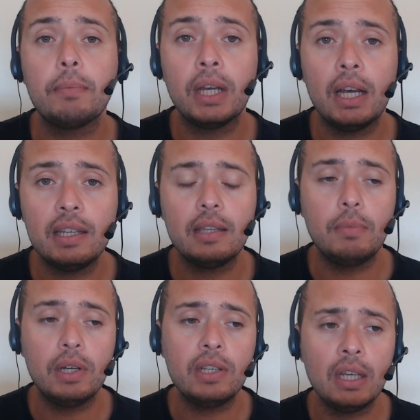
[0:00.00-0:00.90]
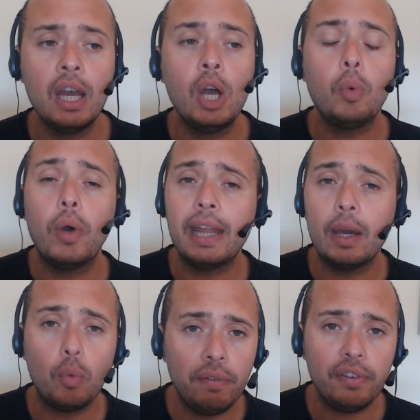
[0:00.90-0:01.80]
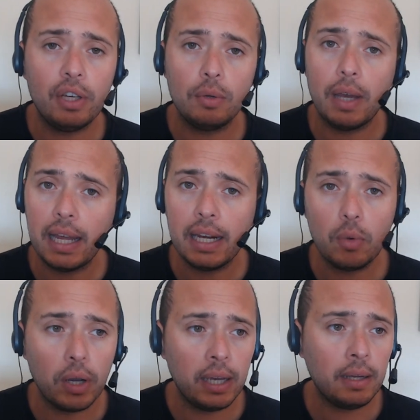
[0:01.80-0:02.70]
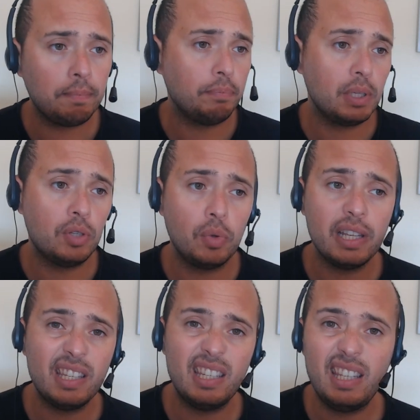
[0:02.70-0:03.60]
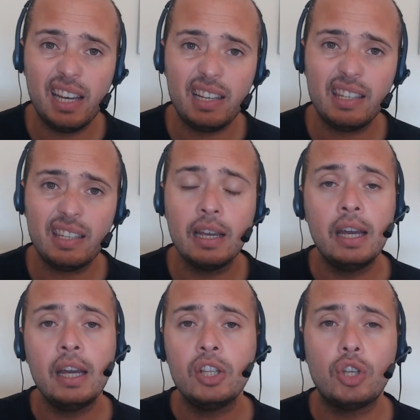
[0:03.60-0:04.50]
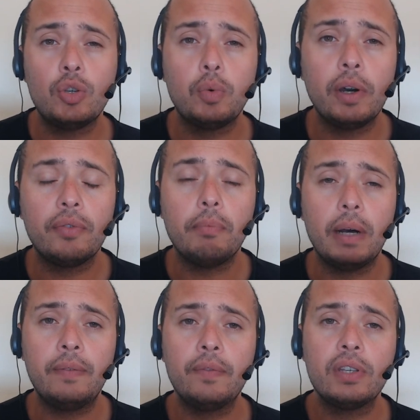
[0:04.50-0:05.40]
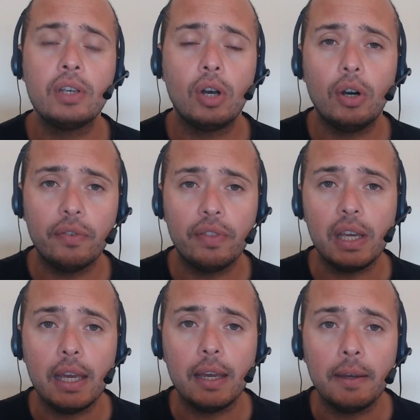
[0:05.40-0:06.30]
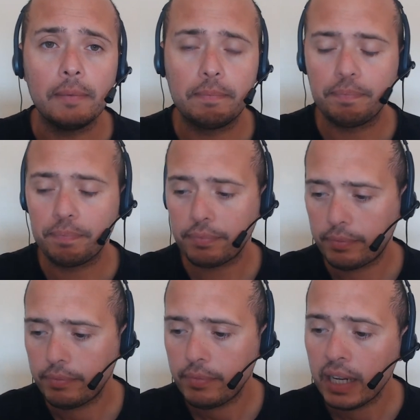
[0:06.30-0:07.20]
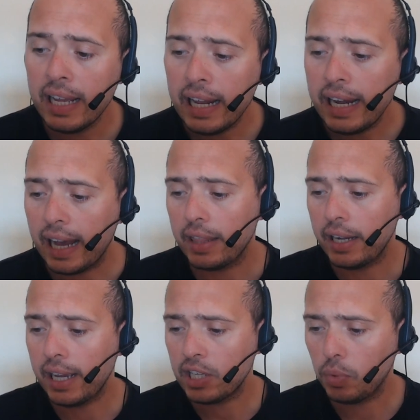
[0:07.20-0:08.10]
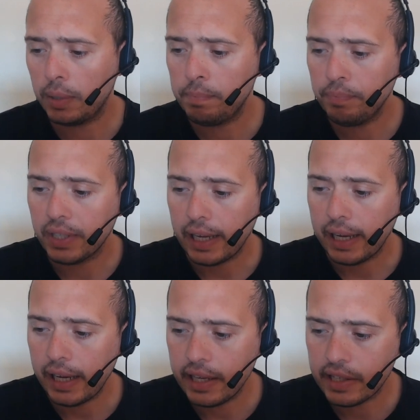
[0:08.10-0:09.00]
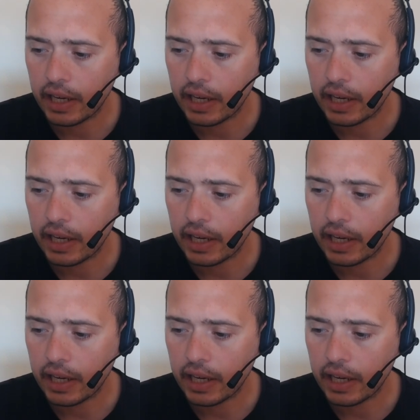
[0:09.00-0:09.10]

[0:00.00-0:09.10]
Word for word: customers where they're with you anywhere between 6 to 12 months of the year. Now the next one is